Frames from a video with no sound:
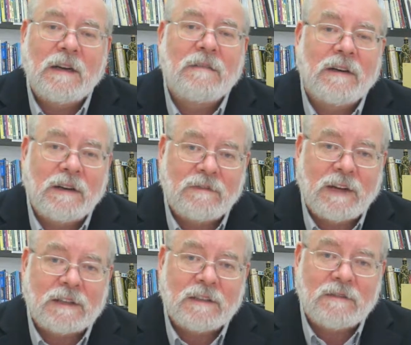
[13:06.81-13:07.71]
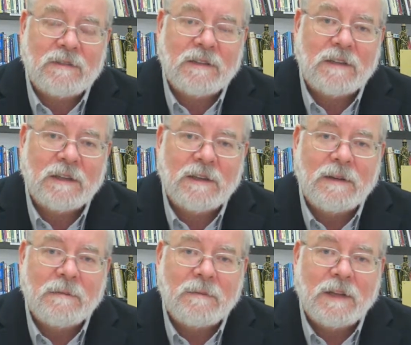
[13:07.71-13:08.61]
very effective
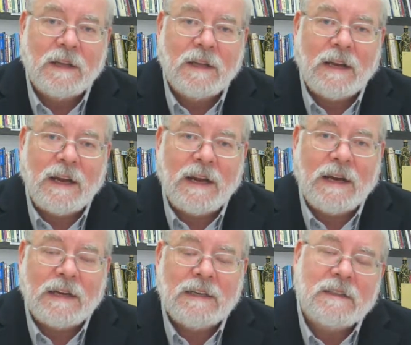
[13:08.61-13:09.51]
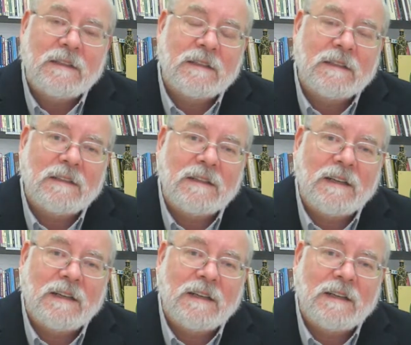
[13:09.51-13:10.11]
and